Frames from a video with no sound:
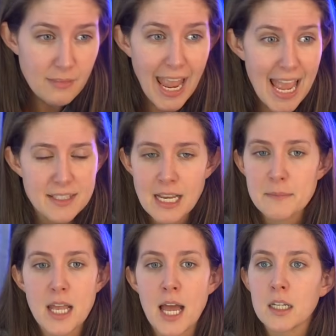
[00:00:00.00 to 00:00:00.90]
And Sam
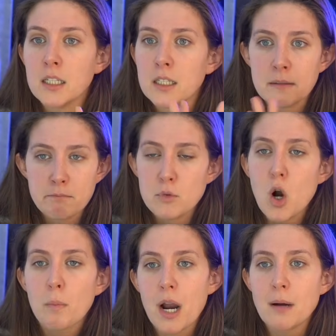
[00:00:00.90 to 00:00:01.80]
said,
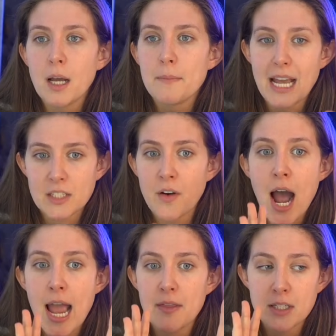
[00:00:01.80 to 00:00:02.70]
no problem, that's
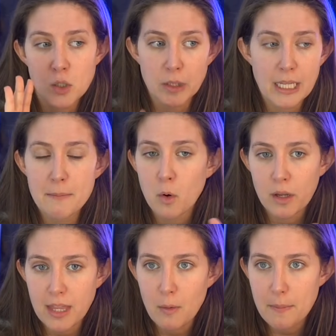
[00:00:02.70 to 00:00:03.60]
fine. This is really
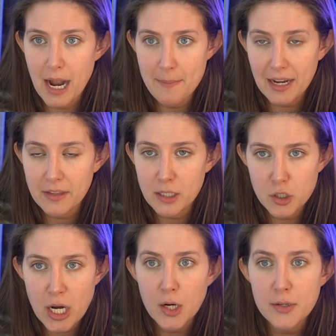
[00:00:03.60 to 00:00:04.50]
important that we buy back these
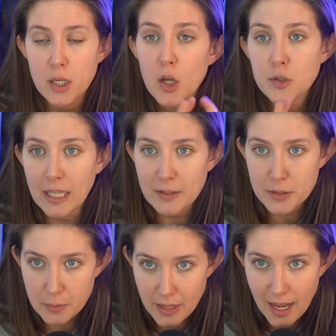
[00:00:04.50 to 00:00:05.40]
shares, so let's
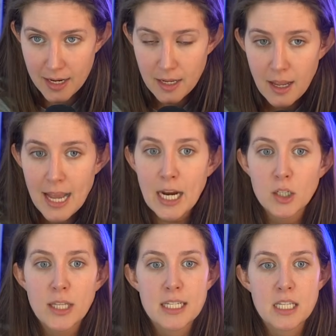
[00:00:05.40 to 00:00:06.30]
do that. And
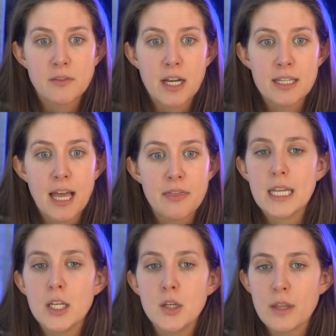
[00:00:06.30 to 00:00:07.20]
Caroline testifies that
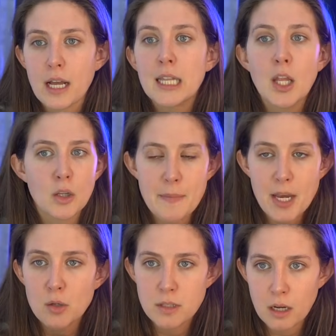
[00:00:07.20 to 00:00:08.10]
he knew that clearly
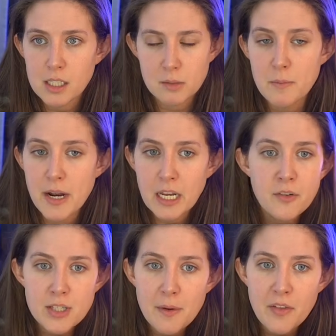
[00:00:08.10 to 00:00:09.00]
meant using customer money
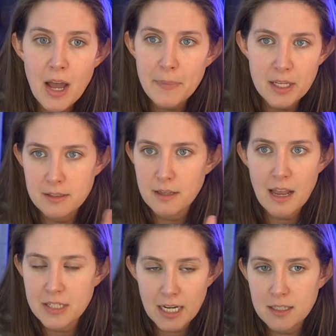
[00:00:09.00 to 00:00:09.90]
for some of that because
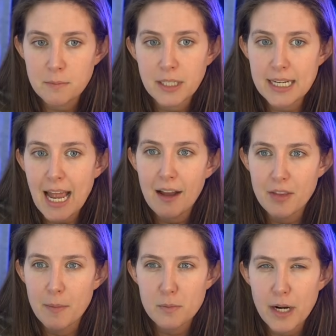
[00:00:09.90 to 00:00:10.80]
FTX simply didn't have
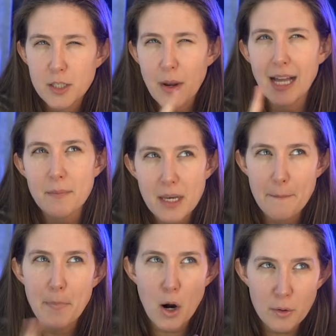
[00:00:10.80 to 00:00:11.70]
that much money. So Alameda
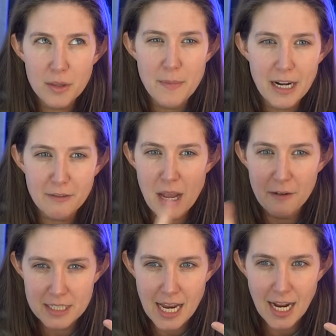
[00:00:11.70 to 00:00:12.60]
borrowed the money from
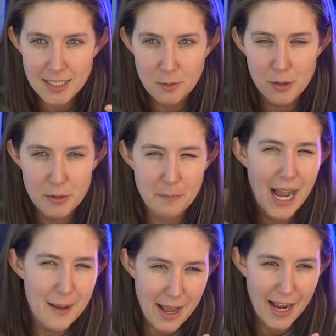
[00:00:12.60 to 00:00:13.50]
FTX in order to
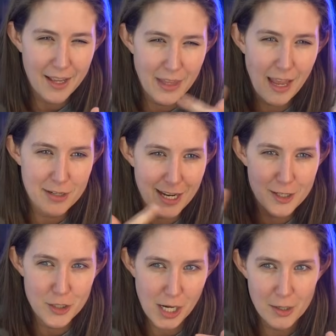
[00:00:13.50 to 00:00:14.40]
buy back the FTX
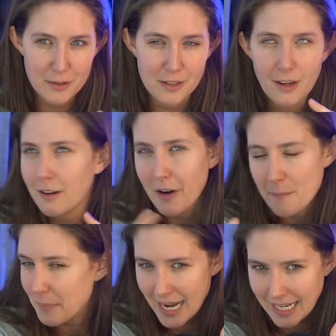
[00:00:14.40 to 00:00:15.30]
shares
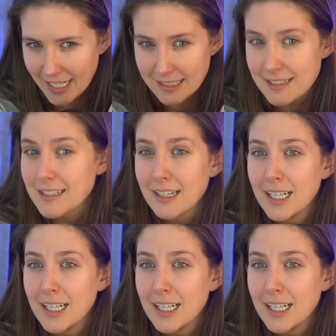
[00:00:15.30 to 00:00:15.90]
from Binance.